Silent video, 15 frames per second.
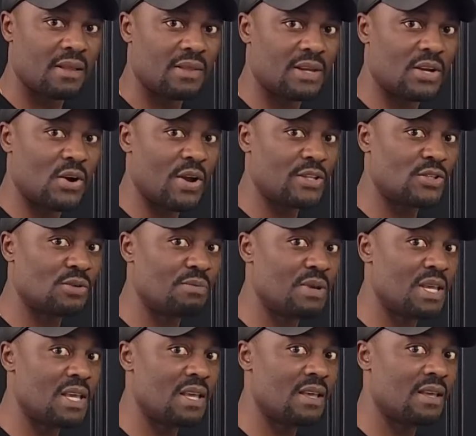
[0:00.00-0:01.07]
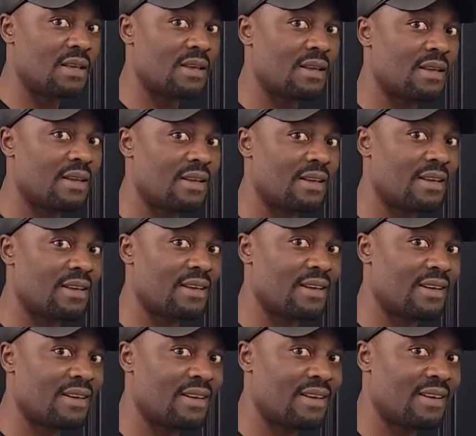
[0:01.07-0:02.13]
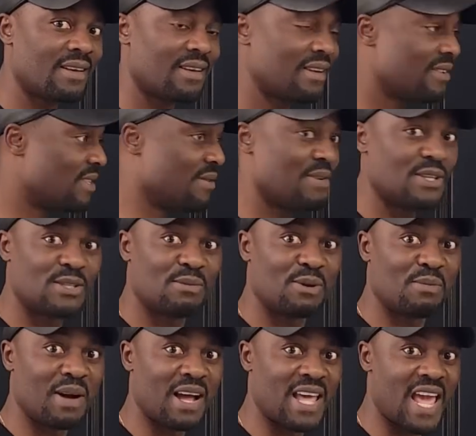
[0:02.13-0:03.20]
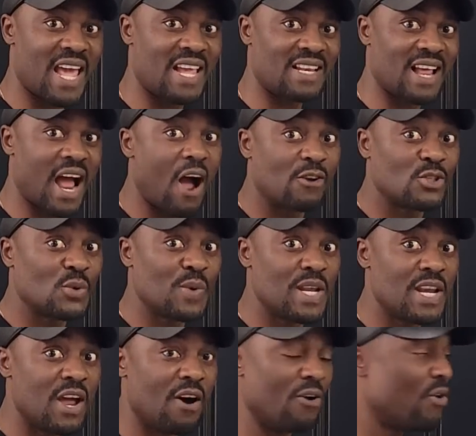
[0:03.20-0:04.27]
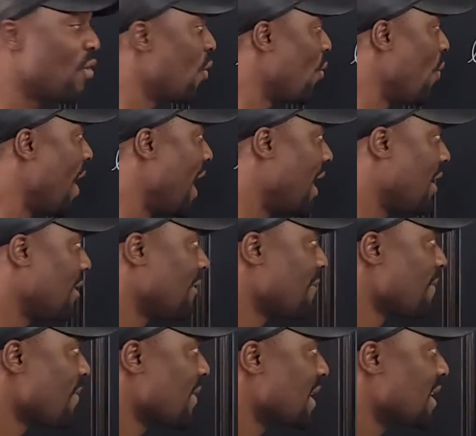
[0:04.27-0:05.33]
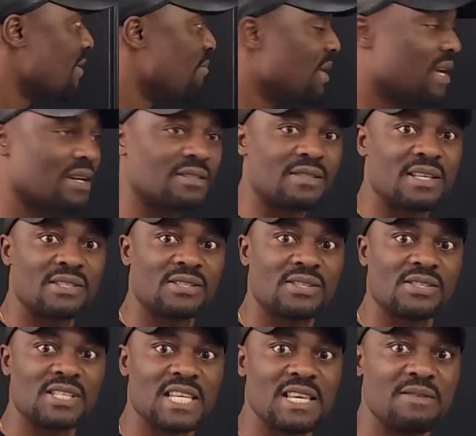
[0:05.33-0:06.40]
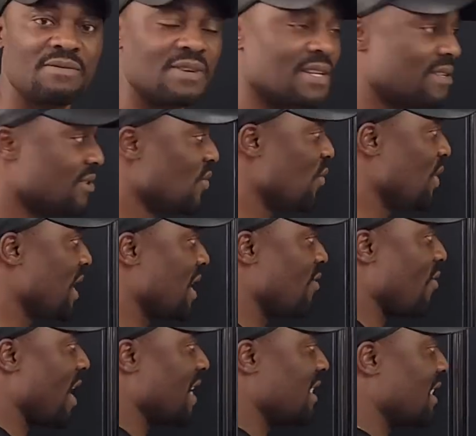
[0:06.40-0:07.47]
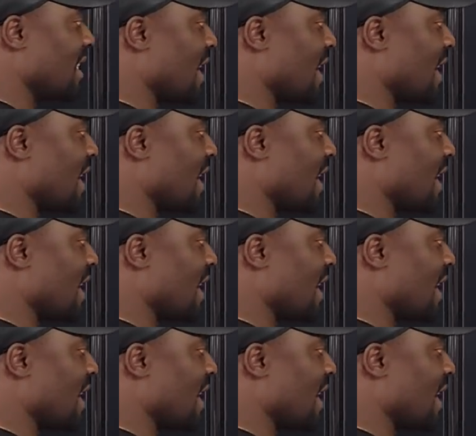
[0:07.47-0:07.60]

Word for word: they're going to be divisible by 8. How do we know? Well, because this is even, we can write